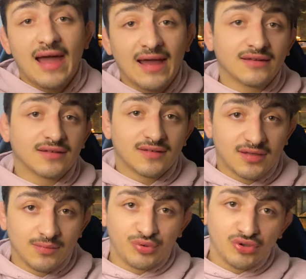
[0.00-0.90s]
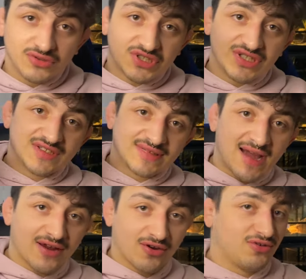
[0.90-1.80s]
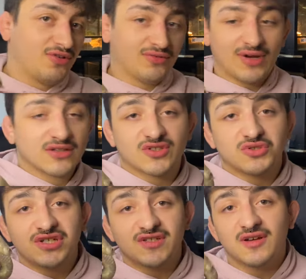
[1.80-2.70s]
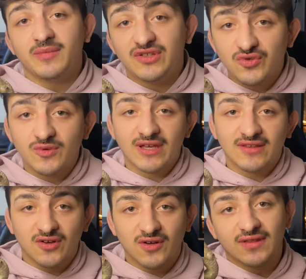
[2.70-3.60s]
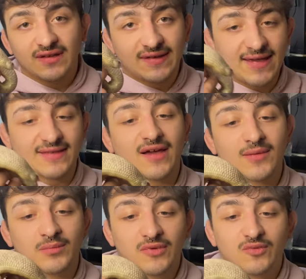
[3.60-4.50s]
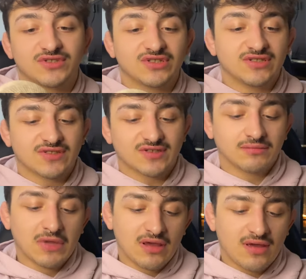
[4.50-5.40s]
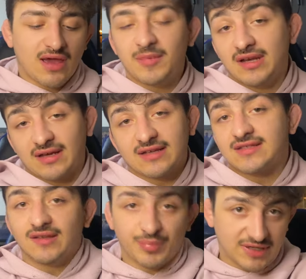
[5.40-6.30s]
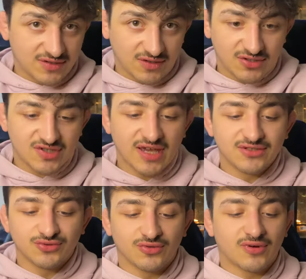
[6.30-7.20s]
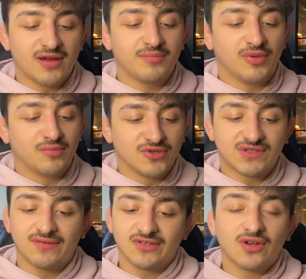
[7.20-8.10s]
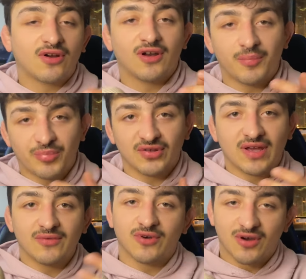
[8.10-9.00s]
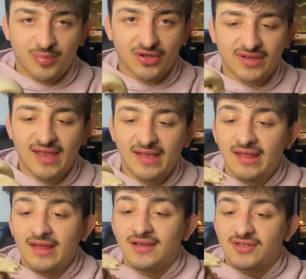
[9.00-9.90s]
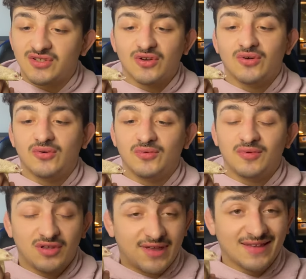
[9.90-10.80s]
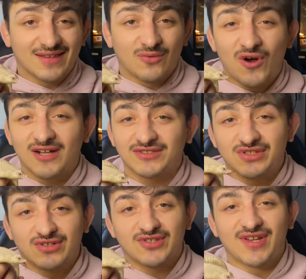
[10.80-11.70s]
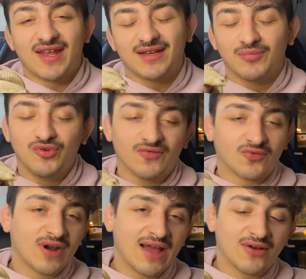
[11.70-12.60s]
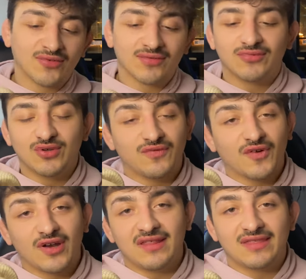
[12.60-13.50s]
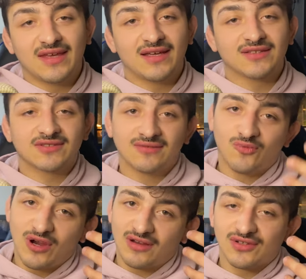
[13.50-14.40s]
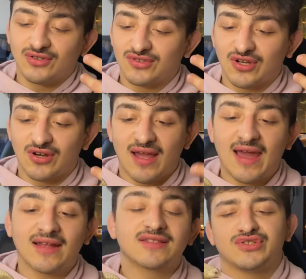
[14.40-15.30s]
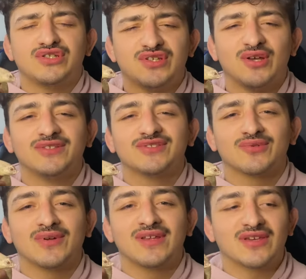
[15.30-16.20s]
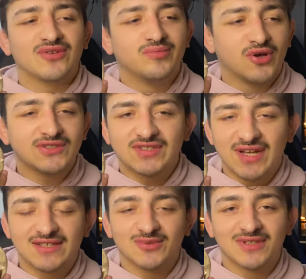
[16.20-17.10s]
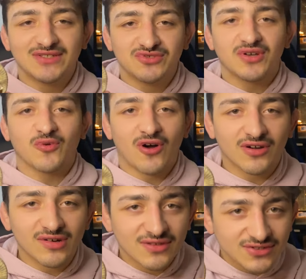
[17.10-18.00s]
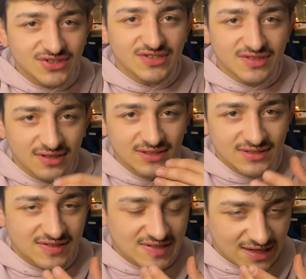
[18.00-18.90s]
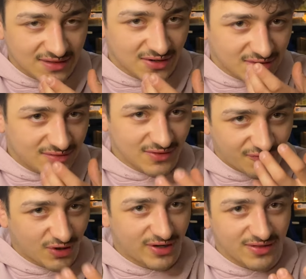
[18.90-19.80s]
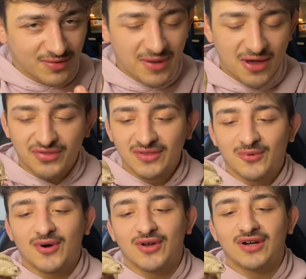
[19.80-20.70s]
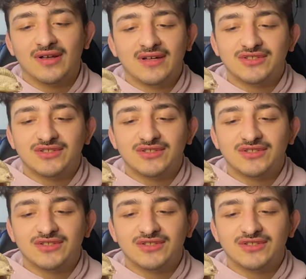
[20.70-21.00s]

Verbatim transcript: And to boot, she's diurnal, right? So she's going to be doing it during the daytime, which is, I mean, I guess it depends on your schedule, right? But most of us aren't up all night. We're up all day. So you get to watch your snake move around, do funny things, wear little dirt hats. She's also really cute. Most snakes, when they drink water, they'll just stick their the front of their mouth in the water.